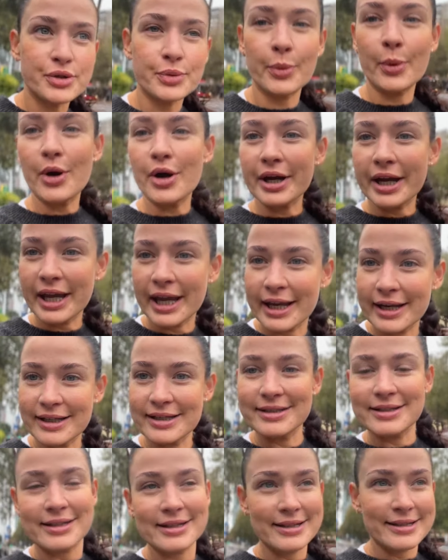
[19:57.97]
Walking
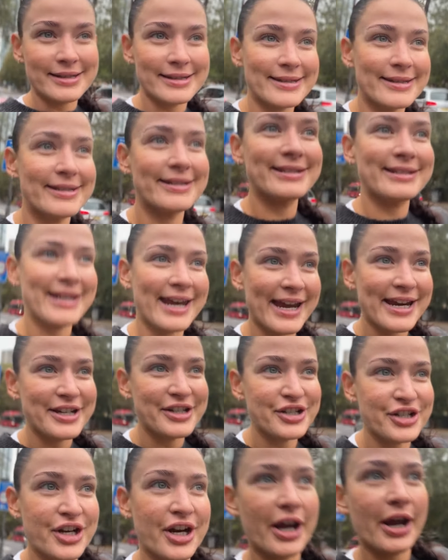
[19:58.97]
to the
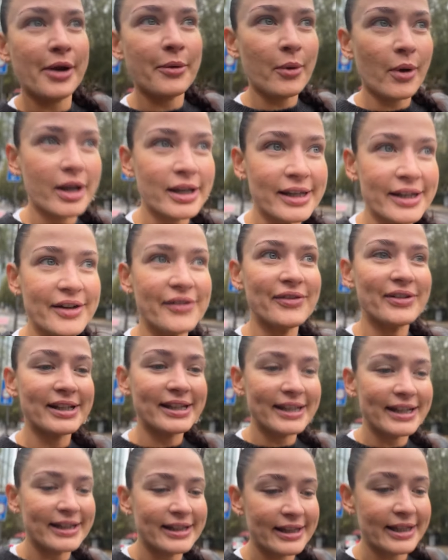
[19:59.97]
station. What a lovely
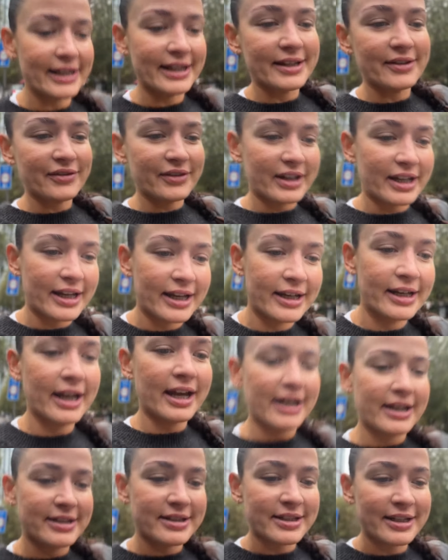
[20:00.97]
little evening.
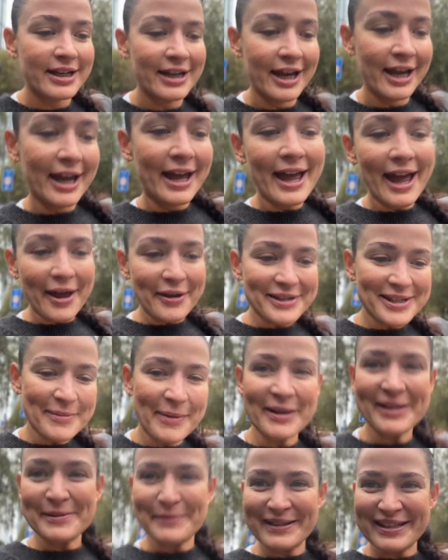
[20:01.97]
And I was
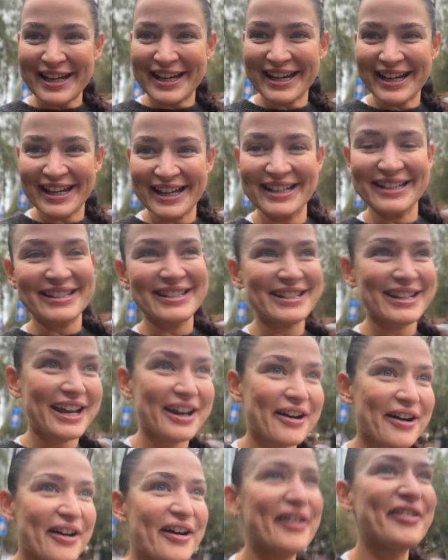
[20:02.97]
supposed to be taking today
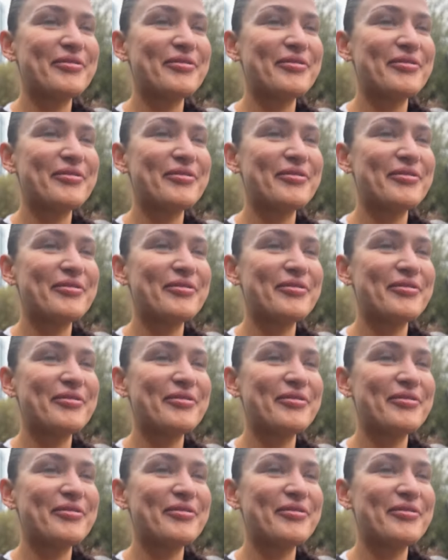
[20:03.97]
off,